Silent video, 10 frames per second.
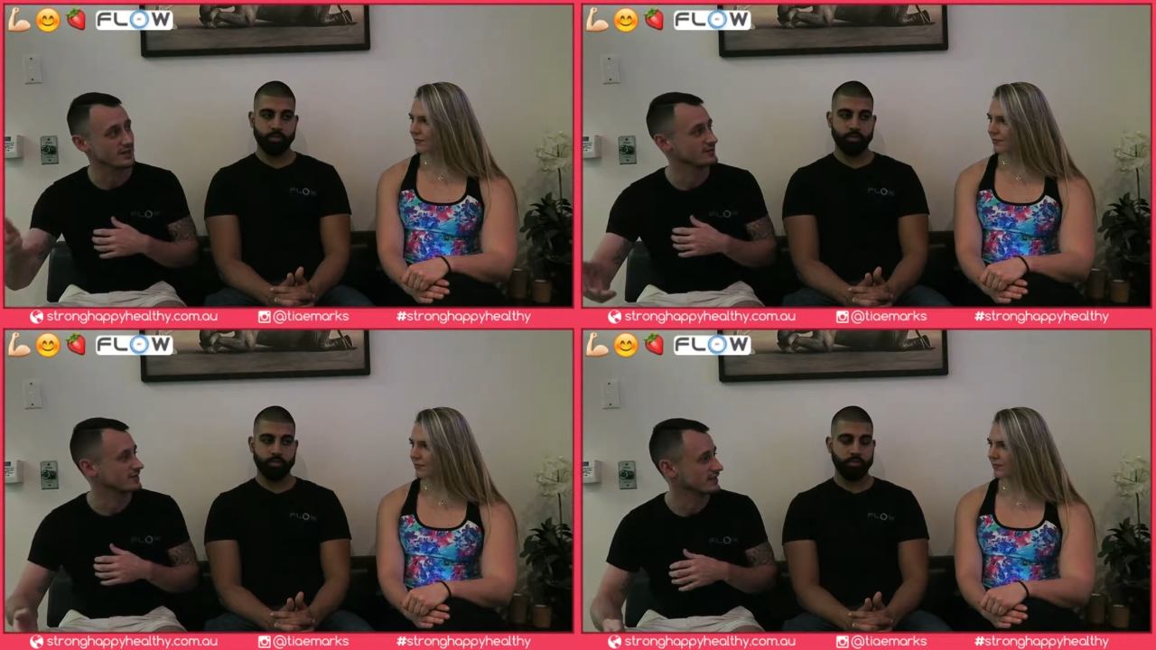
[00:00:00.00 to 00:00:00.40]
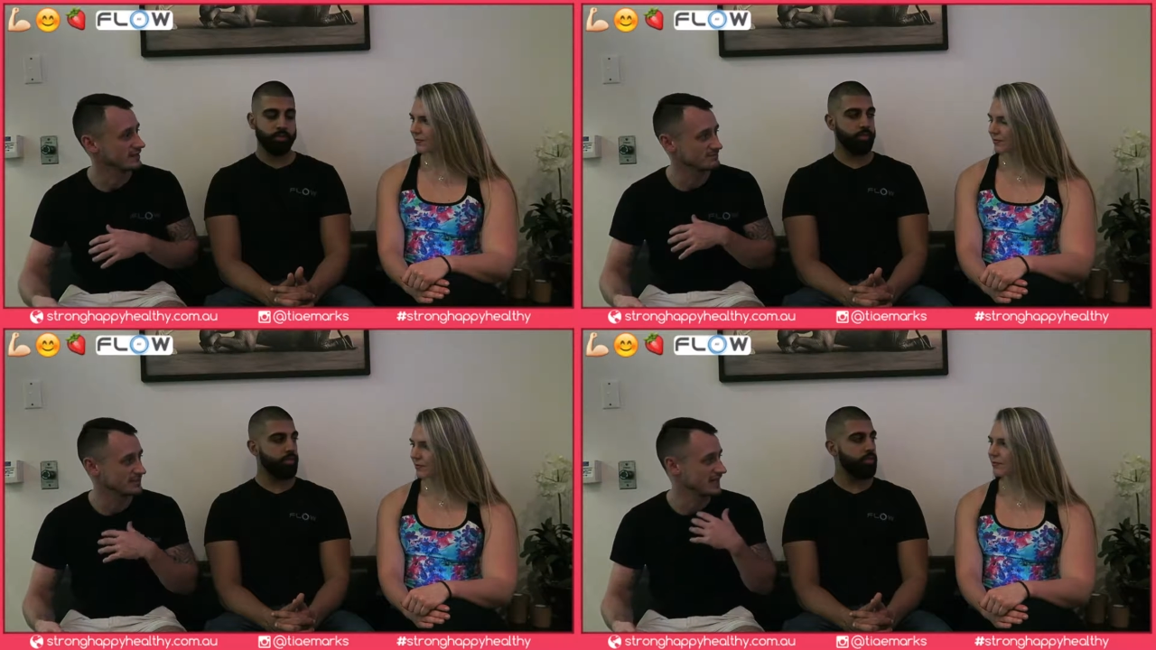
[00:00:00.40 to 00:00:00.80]
Speaker 1: close it
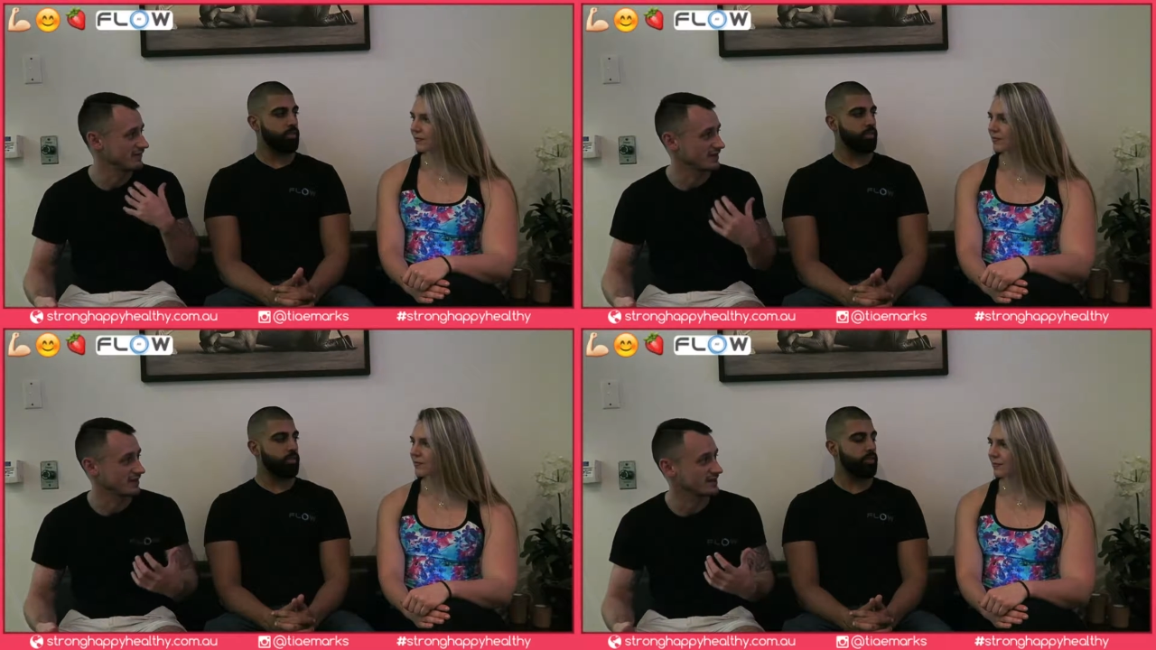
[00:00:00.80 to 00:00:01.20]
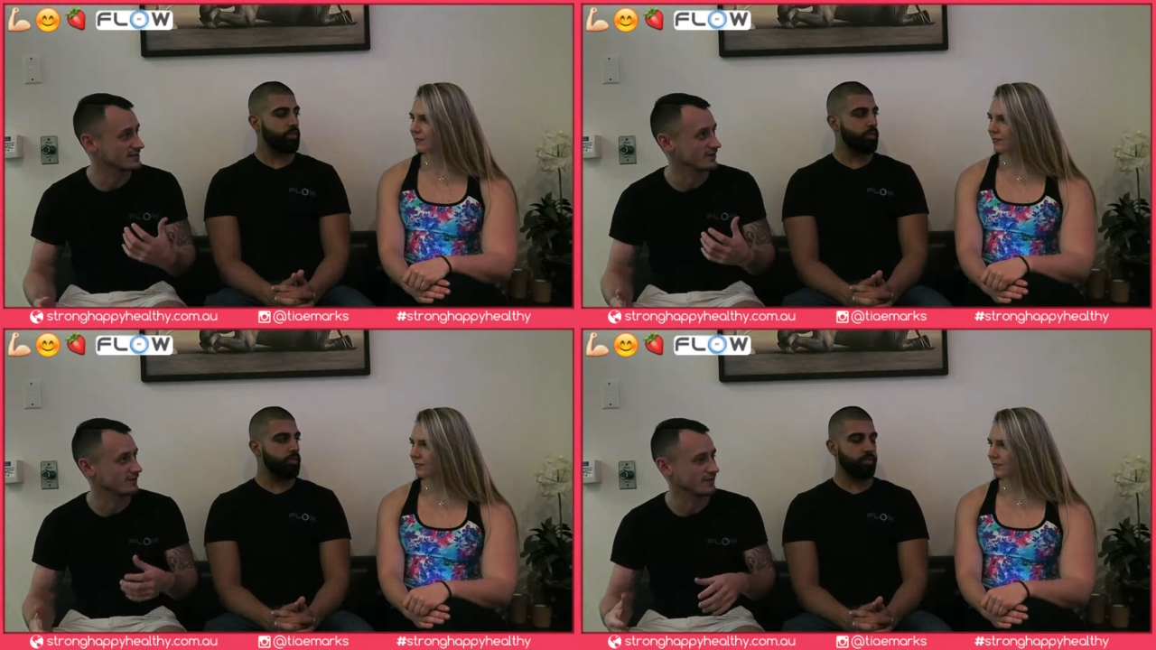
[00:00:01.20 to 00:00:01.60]
up, to have the
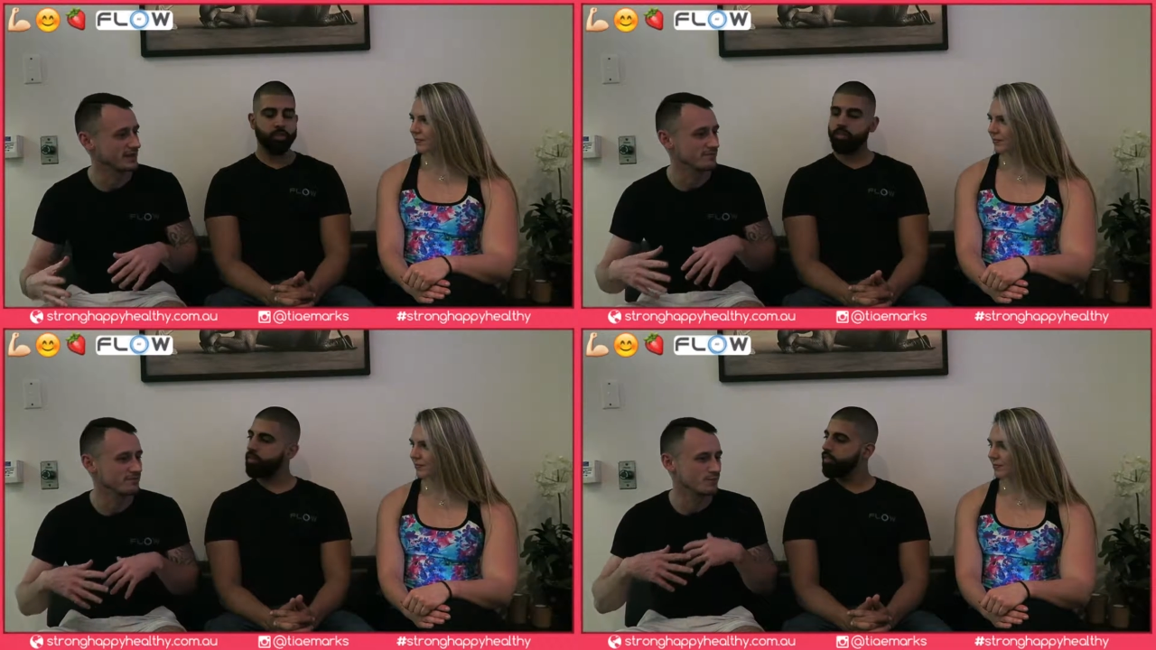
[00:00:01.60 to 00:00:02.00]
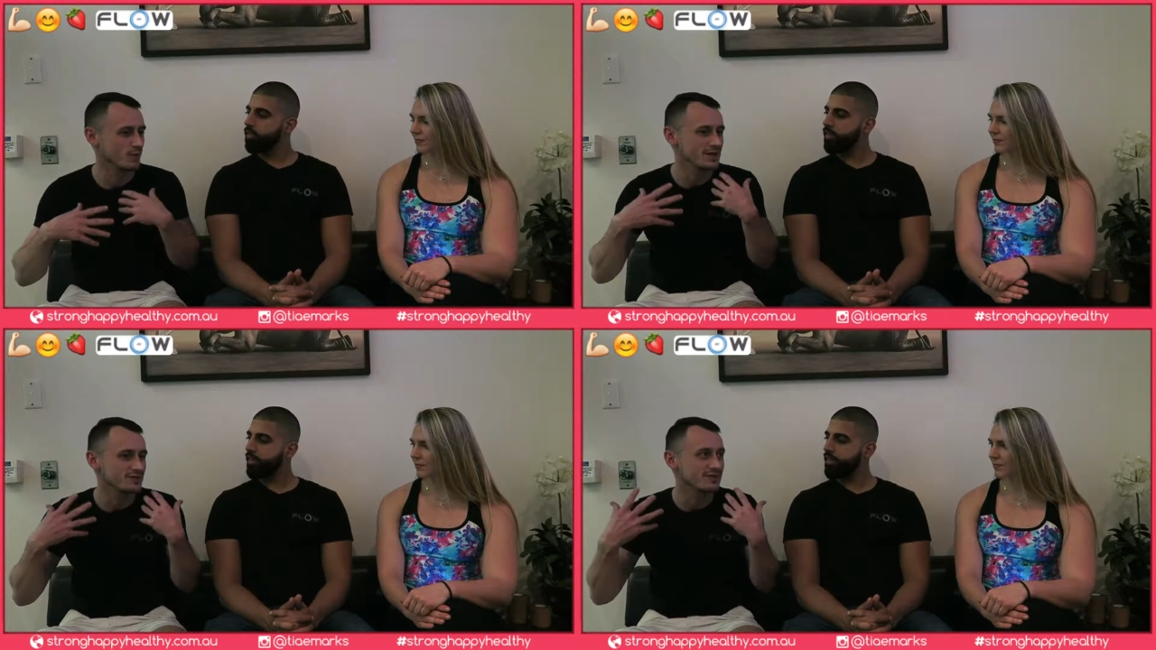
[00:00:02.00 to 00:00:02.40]
light off. And
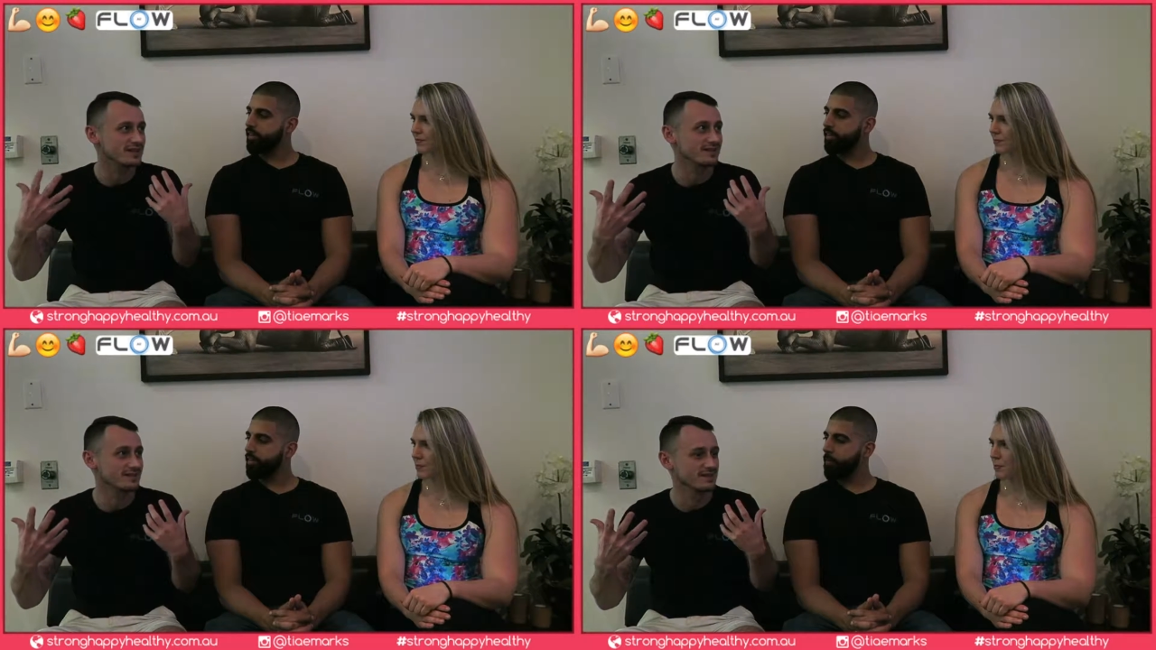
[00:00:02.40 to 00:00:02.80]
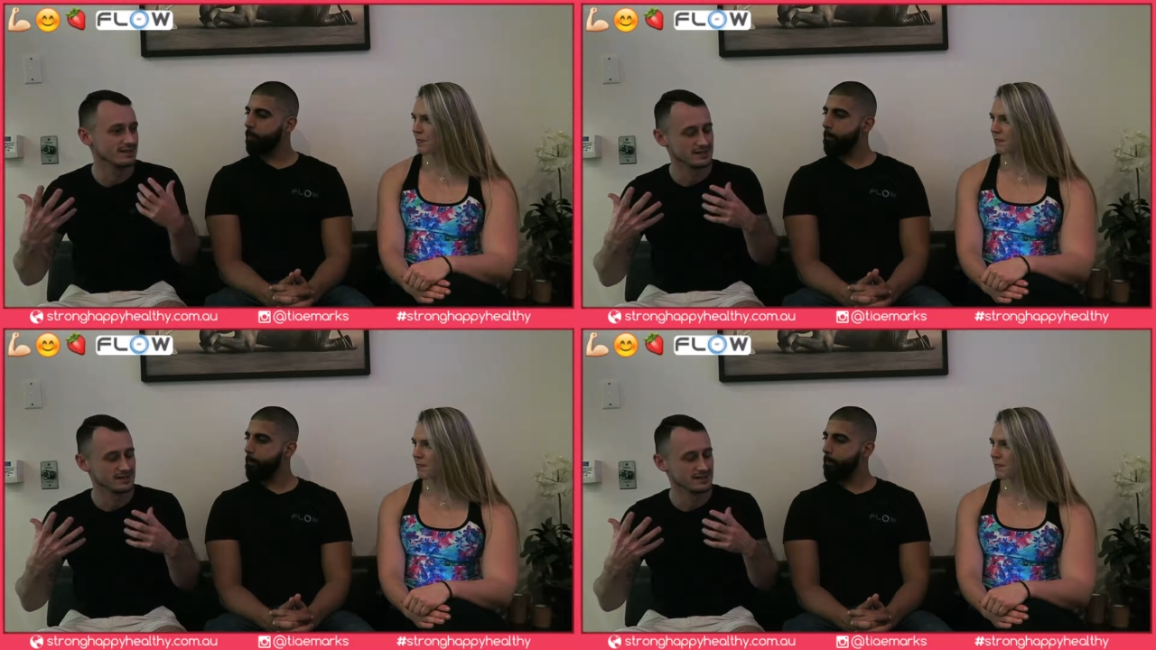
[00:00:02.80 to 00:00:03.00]
when you're in,